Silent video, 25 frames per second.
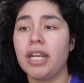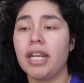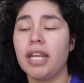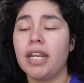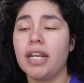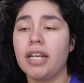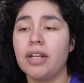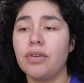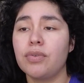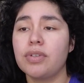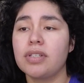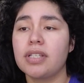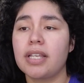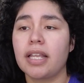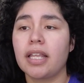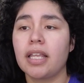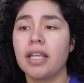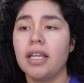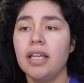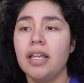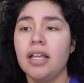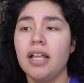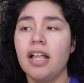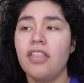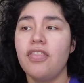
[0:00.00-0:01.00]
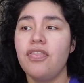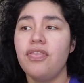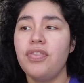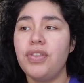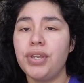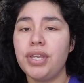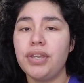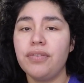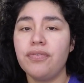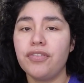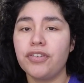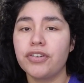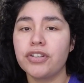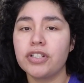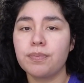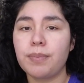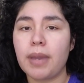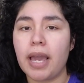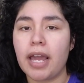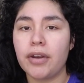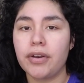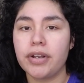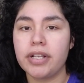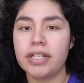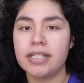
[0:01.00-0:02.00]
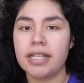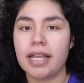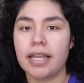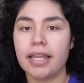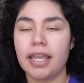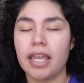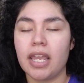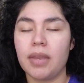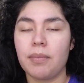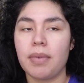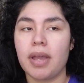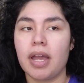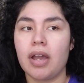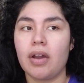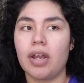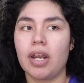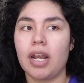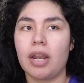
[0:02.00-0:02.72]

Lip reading: and it was like the first batteries that came out,